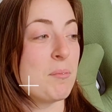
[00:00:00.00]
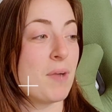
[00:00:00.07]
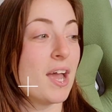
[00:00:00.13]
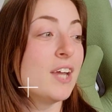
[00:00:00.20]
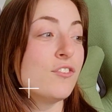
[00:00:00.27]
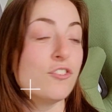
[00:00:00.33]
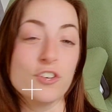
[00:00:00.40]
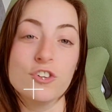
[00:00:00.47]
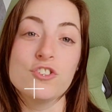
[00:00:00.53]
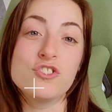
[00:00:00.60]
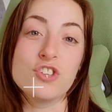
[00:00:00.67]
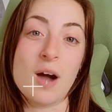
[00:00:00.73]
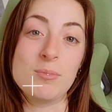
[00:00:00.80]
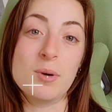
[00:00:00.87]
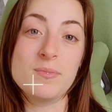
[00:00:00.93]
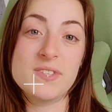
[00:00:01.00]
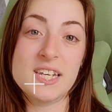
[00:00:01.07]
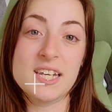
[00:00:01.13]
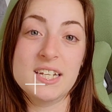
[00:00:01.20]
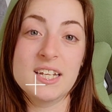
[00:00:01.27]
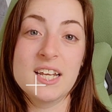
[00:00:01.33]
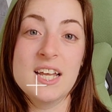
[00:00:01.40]
my first shop
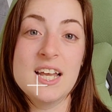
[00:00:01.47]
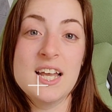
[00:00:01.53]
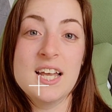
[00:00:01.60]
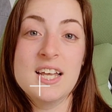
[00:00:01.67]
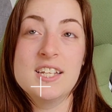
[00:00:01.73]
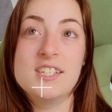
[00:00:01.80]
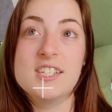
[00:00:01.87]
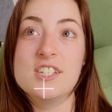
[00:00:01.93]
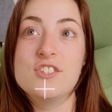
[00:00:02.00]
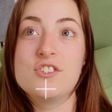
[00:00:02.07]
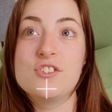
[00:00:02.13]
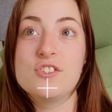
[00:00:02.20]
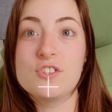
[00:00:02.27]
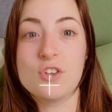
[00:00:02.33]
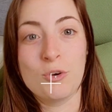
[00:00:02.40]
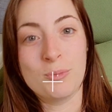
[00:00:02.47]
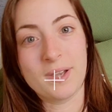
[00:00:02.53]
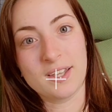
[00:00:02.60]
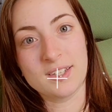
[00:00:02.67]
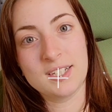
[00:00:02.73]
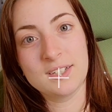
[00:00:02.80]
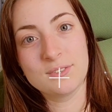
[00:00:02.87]
update did so
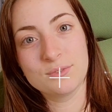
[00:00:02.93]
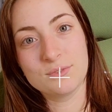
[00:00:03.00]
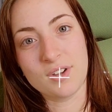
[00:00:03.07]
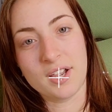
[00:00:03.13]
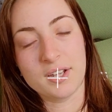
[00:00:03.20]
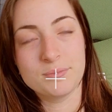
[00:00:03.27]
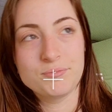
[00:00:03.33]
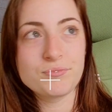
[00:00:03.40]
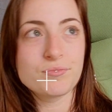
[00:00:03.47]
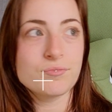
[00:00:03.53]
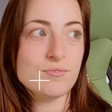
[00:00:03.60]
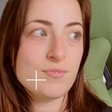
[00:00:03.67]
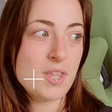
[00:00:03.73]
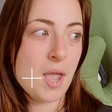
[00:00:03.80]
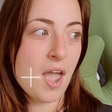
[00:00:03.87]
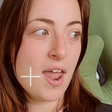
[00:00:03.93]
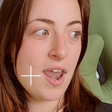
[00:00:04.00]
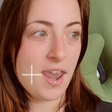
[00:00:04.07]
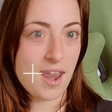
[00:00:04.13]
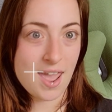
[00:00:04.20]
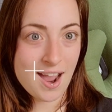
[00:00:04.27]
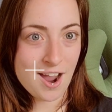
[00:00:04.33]
badly, right?
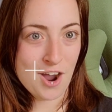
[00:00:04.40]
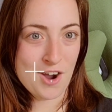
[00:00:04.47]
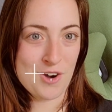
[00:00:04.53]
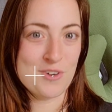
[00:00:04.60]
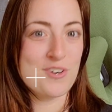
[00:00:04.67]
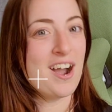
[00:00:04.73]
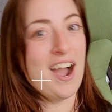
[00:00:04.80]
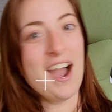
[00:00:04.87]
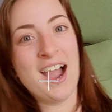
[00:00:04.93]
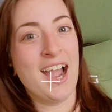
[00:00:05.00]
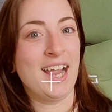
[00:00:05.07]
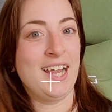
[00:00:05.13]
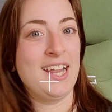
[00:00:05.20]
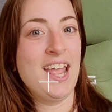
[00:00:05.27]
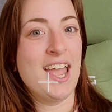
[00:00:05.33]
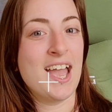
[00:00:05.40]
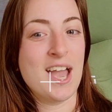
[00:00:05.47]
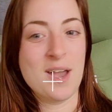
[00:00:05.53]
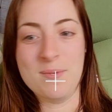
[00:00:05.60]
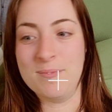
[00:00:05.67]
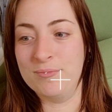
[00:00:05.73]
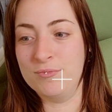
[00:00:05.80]
Now I
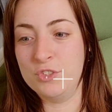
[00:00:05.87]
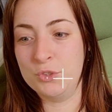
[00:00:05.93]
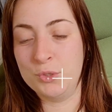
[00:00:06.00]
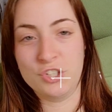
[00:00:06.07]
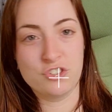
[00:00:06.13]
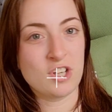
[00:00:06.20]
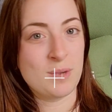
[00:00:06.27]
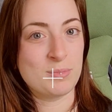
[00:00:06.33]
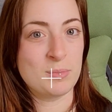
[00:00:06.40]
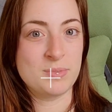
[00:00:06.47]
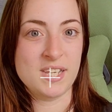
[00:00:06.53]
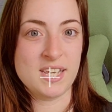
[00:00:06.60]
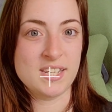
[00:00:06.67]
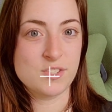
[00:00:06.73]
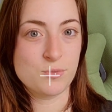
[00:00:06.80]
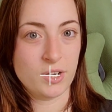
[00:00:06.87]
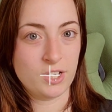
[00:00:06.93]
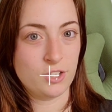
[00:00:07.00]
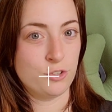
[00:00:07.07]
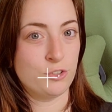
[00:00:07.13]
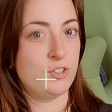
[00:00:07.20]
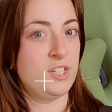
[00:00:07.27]
am doing shop updates
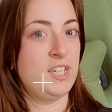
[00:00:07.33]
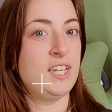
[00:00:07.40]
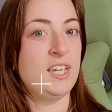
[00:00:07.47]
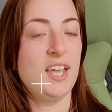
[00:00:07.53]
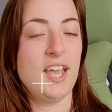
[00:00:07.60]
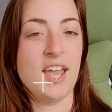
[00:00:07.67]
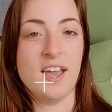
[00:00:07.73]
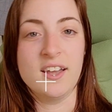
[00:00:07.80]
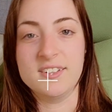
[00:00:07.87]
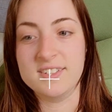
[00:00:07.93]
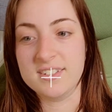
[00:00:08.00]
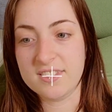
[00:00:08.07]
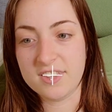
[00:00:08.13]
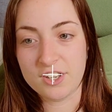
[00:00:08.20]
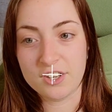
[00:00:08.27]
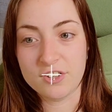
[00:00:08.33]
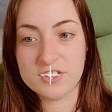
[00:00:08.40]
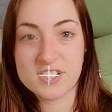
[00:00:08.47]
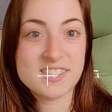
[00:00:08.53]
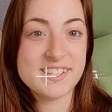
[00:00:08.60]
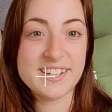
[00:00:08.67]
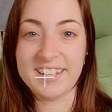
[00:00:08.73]
regularly and they're
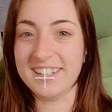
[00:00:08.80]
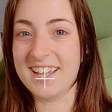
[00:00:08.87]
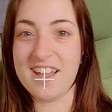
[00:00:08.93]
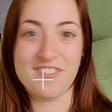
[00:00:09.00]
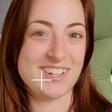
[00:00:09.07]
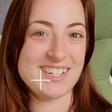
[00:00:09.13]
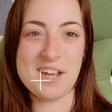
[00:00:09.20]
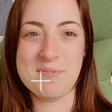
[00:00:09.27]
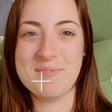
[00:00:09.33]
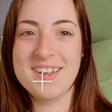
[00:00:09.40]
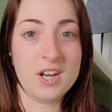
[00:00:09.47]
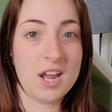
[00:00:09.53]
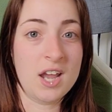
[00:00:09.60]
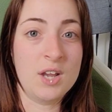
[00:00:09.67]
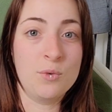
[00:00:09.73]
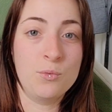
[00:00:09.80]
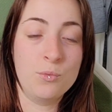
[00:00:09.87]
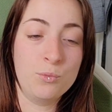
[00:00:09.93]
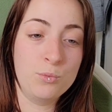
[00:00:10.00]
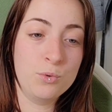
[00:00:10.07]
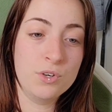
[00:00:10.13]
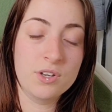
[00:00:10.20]
succeeding every time. I
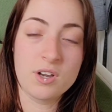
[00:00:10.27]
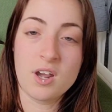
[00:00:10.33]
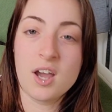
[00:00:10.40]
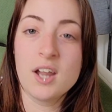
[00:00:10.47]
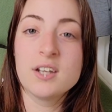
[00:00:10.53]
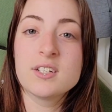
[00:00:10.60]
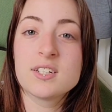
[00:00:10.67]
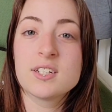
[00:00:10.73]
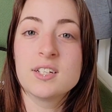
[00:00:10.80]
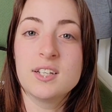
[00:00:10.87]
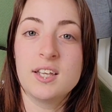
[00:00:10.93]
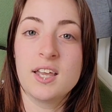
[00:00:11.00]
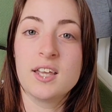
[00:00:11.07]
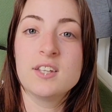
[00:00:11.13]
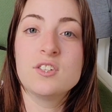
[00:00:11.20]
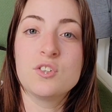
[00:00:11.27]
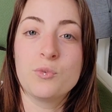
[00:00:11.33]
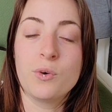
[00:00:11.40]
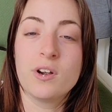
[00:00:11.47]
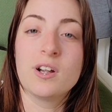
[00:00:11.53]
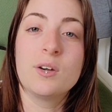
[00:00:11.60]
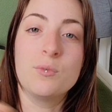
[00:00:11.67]
would not get to
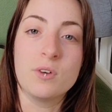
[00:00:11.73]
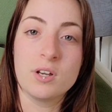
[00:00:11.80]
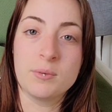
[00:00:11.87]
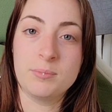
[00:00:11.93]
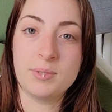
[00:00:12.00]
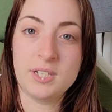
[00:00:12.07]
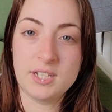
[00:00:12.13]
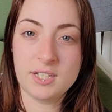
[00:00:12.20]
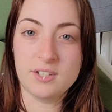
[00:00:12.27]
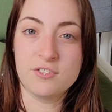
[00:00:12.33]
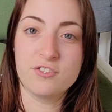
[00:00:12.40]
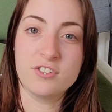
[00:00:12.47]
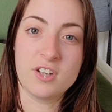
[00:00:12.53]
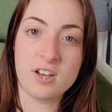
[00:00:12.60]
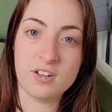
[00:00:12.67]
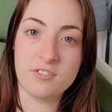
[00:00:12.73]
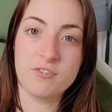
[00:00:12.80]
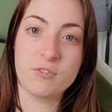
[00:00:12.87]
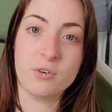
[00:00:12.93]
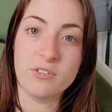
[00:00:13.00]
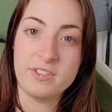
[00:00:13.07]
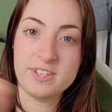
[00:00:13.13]
where I want to be if not
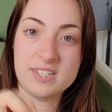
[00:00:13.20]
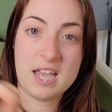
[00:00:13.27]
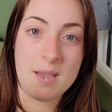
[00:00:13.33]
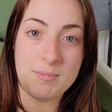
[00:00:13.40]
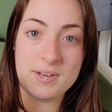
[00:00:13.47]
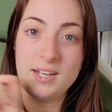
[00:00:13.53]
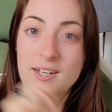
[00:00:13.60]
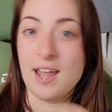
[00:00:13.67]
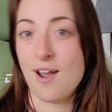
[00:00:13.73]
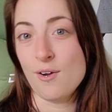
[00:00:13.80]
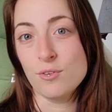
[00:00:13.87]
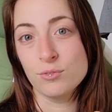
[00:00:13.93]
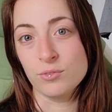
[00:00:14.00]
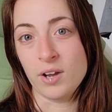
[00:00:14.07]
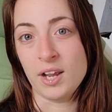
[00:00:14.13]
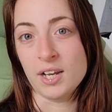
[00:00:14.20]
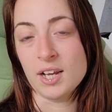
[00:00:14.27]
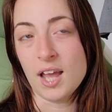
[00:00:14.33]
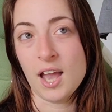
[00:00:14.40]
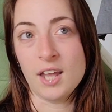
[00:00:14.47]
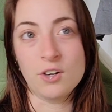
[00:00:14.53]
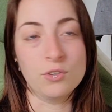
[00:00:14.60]
for this happening now, right?
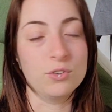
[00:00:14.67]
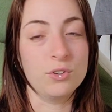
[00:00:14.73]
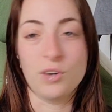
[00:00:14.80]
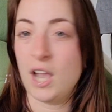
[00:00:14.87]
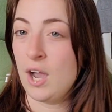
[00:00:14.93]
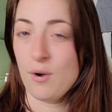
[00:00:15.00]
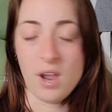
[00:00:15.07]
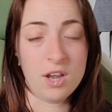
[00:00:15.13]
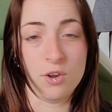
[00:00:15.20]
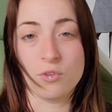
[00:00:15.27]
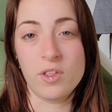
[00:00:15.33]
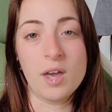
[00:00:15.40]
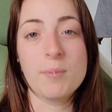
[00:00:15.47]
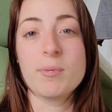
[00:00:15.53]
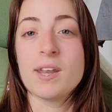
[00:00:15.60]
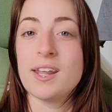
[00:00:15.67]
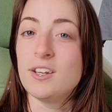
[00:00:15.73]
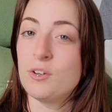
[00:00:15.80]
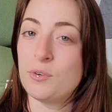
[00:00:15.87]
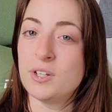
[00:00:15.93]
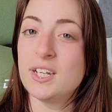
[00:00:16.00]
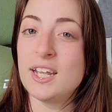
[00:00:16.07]
I don't know how I know that, but I
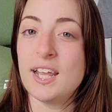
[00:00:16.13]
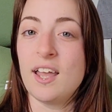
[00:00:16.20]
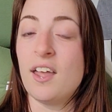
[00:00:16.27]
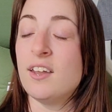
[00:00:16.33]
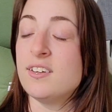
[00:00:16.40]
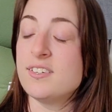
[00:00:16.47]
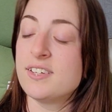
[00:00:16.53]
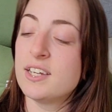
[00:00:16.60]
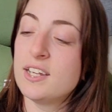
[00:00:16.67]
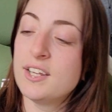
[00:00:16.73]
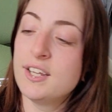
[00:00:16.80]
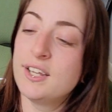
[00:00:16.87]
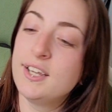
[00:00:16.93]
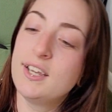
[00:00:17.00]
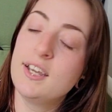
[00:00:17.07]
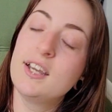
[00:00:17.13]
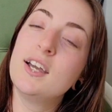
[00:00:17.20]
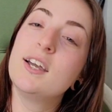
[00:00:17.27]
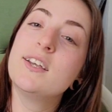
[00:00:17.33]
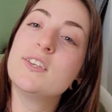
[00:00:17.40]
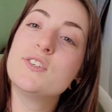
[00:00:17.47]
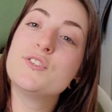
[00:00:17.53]
know it. And
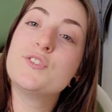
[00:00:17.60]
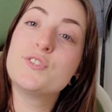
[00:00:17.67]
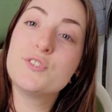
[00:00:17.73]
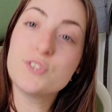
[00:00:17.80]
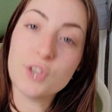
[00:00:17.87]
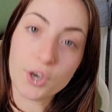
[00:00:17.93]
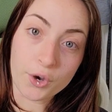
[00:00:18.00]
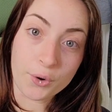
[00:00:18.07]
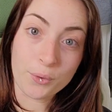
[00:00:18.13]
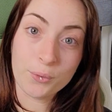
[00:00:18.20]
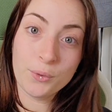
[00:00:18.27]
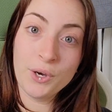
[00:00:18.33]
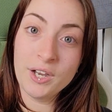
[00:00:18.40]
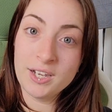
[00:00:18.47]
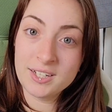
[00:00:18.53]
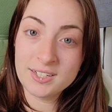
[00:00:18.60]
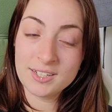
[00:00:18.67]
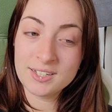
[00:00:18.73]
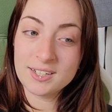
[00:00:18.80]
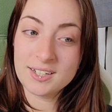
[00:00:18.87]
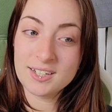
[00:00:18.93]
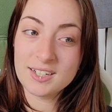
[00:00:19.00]
so,
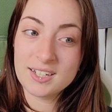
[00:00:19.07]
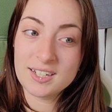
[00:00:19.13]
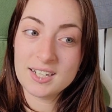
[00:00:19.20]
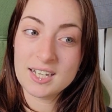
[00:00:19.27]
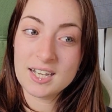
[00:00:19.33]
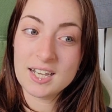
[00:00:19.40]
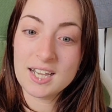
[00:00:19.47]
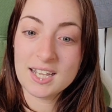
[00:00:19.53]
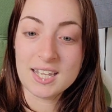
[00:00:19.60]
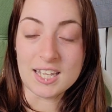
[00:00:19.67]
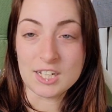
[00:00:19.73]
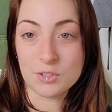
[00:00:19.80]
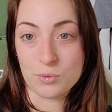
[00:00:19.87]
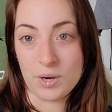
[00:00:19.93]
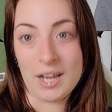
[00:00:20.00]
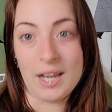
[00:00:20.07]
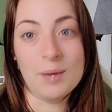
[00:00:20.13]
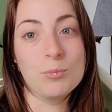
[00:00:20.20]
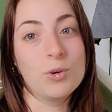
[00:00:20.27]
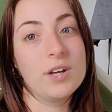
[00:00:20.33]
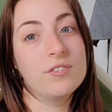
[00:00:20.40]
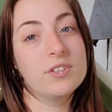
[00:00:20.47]
in a way, I'm
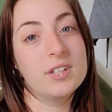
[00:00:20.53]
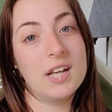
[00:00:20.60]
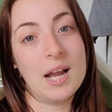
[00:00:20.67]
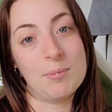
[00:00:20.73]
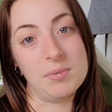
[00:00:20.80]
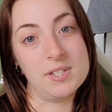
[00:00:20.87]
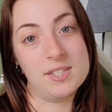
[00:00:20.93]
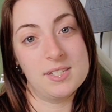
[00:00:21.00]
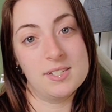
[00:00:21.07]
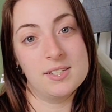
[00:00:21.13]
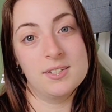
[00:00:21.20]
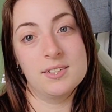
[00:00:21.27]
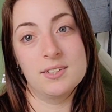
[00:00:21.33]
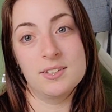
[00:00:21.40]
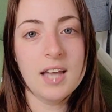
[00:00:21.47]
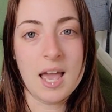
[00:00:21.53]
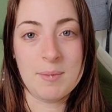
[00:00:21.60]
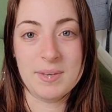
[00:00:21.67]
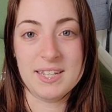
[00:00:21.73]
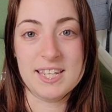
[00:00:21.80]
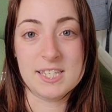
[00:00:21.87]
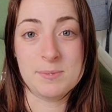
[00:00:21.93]
grateful it happened. I
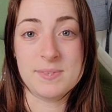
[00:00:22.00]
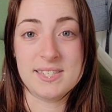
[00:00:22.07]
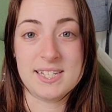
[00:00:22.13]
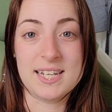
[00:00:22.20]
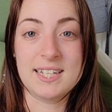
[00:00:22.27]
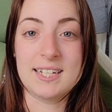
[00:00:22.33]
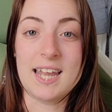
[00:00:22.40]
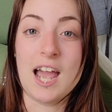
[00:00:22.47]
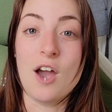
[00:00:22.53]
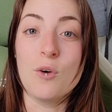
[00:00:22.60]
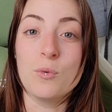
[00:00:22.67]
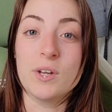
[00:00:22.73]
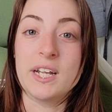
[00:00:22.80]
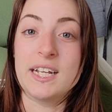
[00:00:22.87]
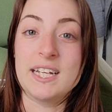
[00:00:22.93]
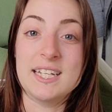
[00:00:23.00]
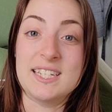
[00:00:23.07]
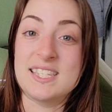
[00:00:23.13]
made this mistake now when I had